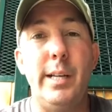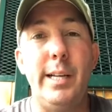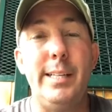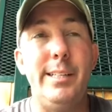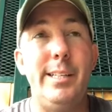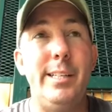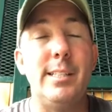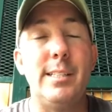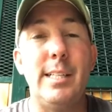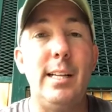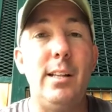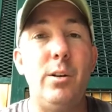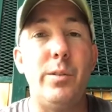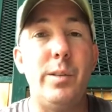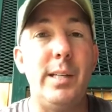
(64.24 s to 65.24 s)
And you can say
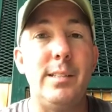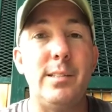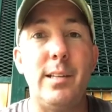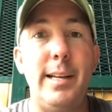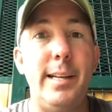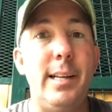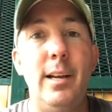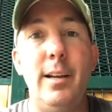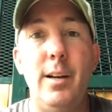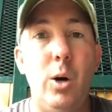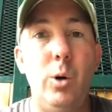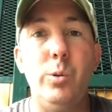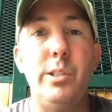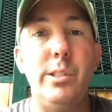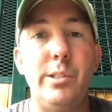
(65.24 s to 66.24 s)
little things like
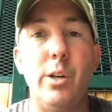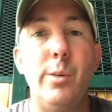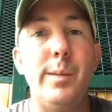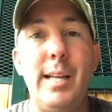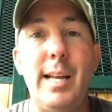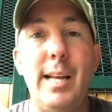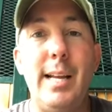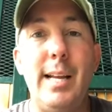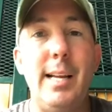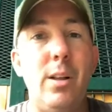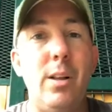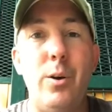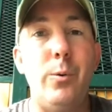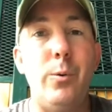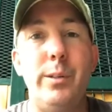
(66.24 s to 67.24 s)
Oaks and Derby Day
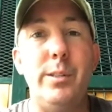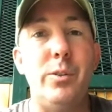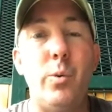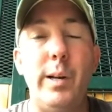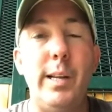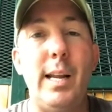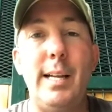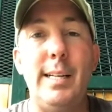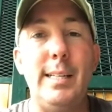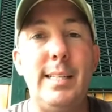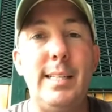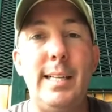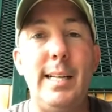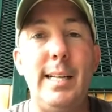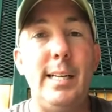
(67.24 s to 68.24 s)
alone in
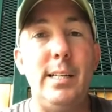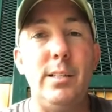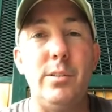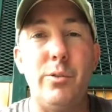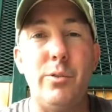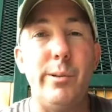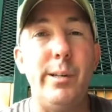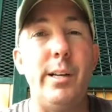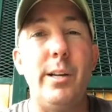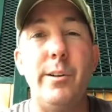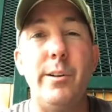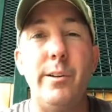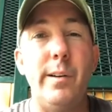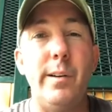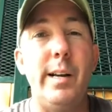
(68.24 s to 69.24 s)
2019, $385
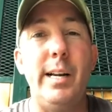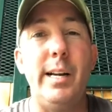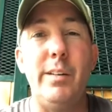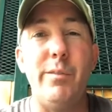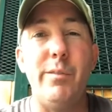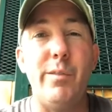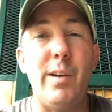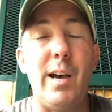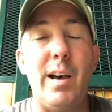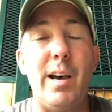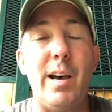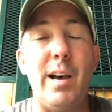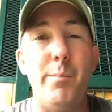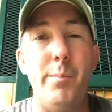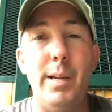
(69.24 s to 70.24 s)
million
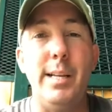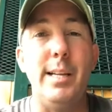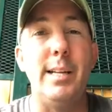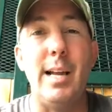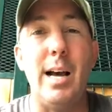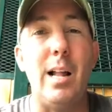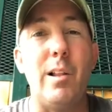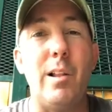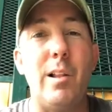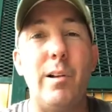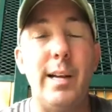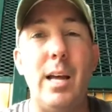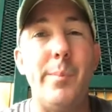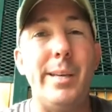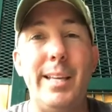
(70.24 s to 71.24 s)
economic impact in two
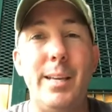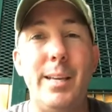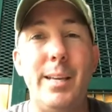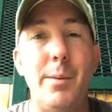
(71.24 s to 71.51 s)
days.